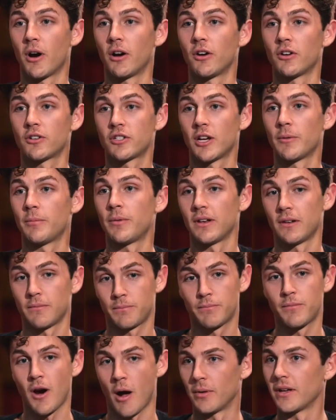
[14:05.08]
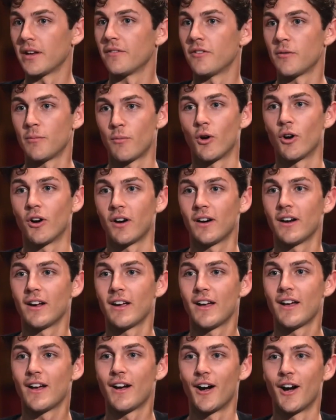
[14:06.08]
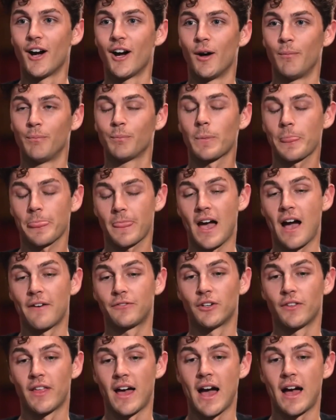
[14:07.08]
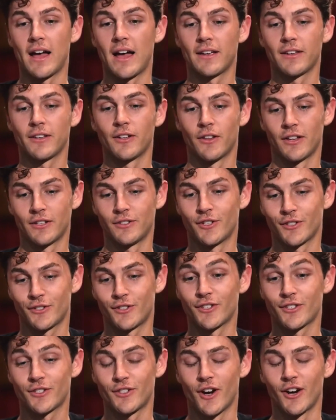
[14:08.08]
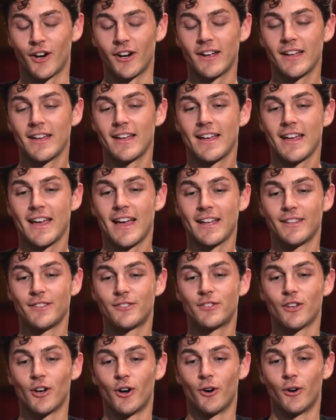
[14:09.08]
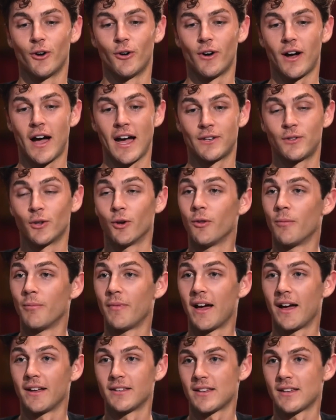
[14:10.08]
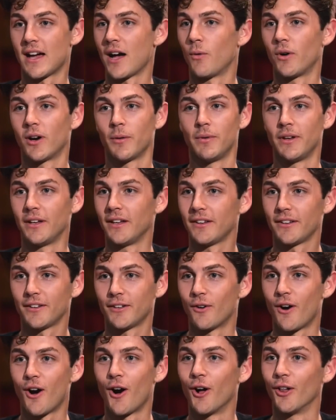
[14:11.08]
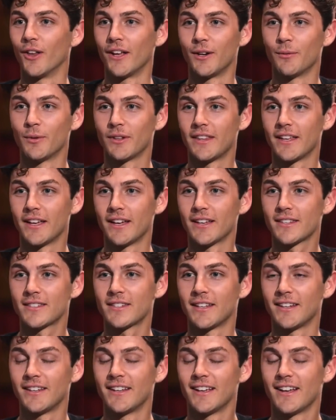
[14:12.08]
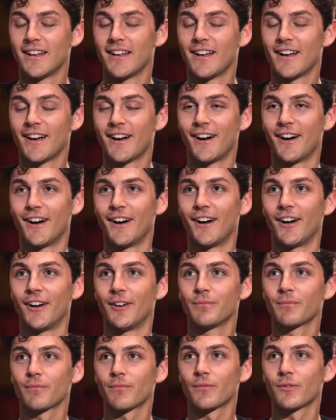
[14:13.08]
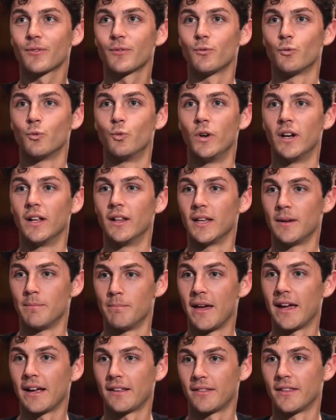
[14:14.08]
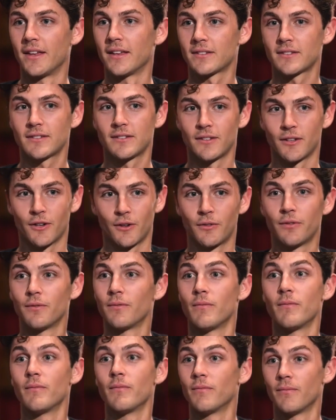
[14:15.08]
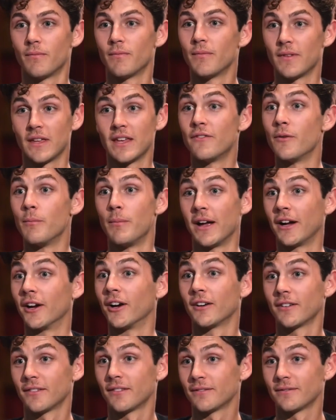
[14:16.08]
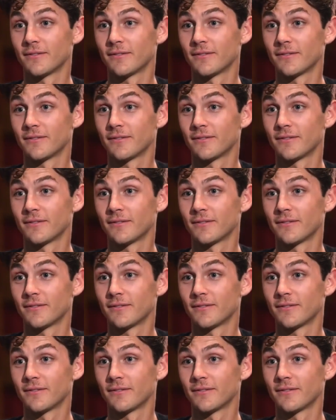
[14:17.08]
partnership, and probably even more after that, just to start. And so I told them that I want to be all in with this, and really make this even bigger.